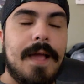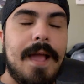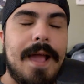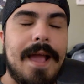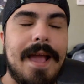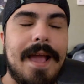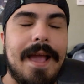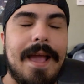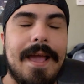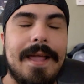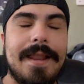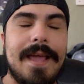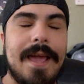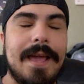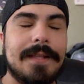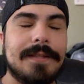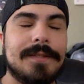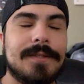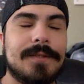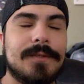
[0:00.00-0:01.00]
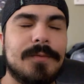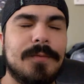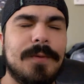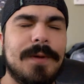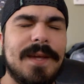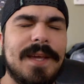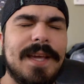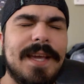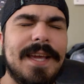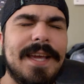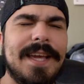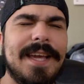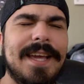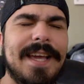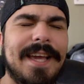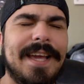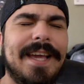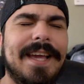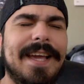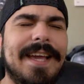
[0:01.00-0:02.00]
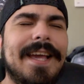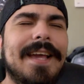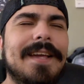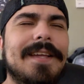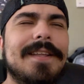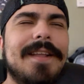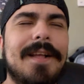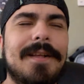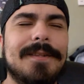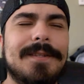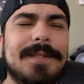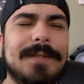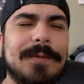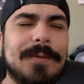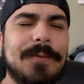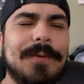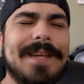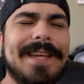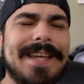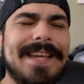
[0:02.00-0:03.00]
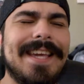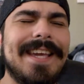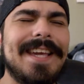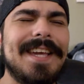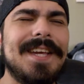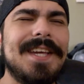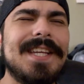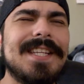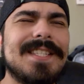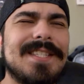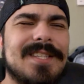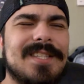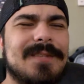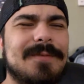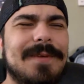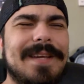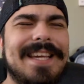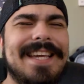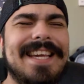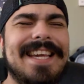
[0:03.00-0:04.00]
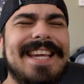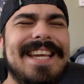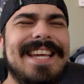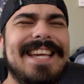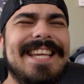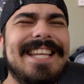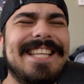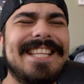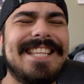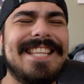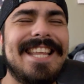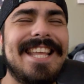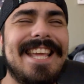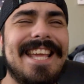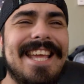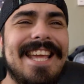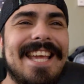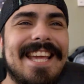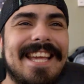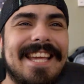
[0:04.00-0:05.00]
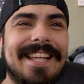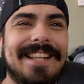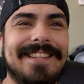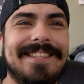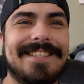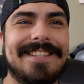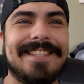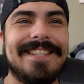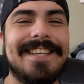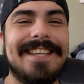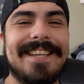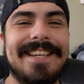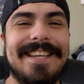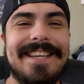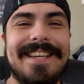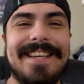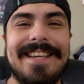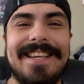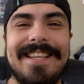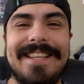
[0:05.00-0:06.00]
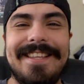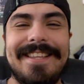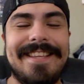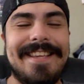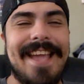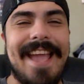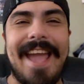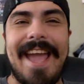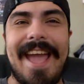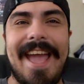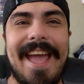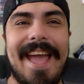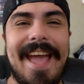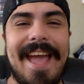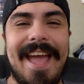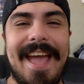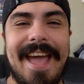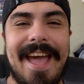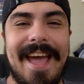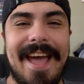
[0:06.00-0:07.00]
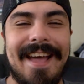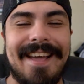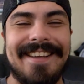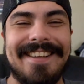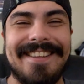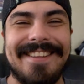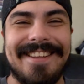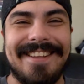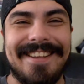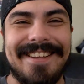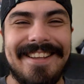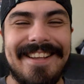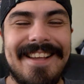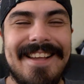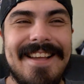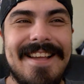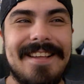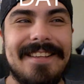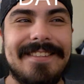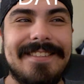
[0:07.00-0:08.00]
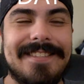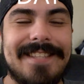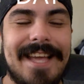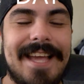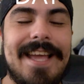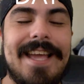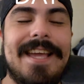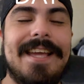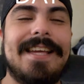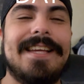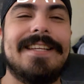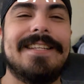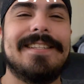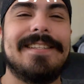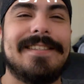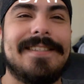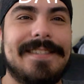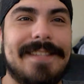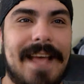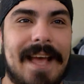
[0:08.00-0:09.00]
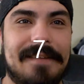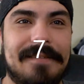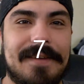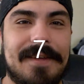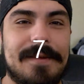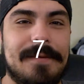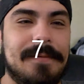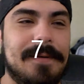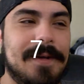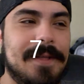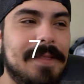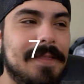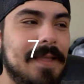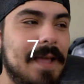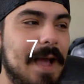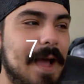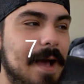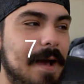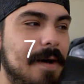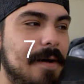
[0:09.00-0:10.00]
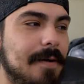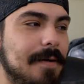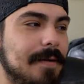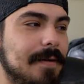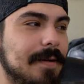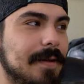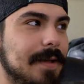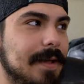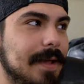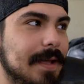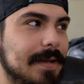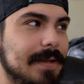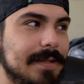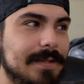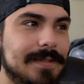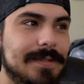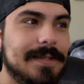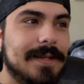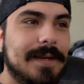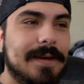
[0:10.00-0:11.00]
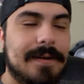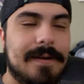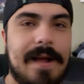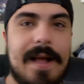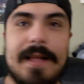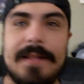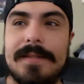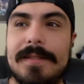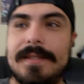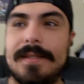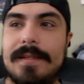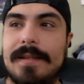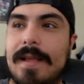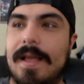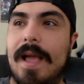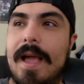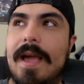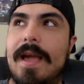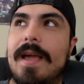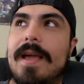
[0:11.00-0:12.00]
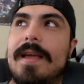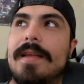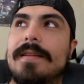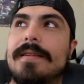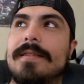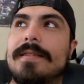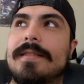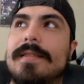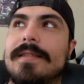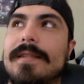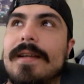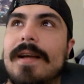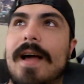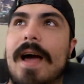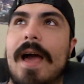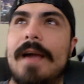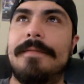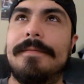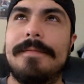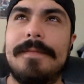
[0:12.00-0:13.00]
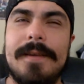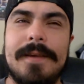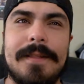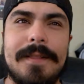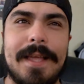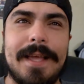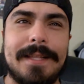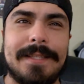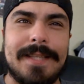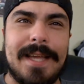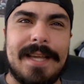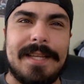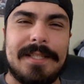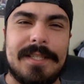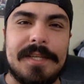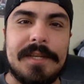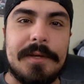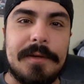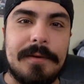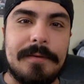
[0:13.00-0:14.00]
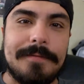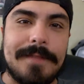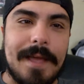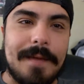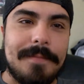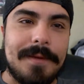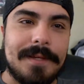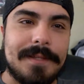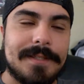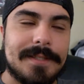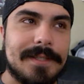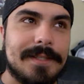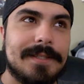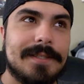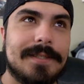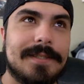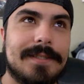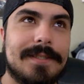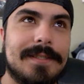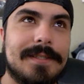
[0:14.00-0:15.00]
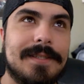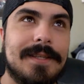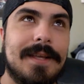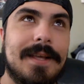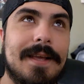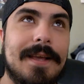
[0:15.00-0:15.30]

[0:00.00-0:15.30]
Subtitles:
And it's sweet, sweet, sweet nicotine. Yeah. Day 7 without any cigarettes. And I feel like day 2, if that makes sense.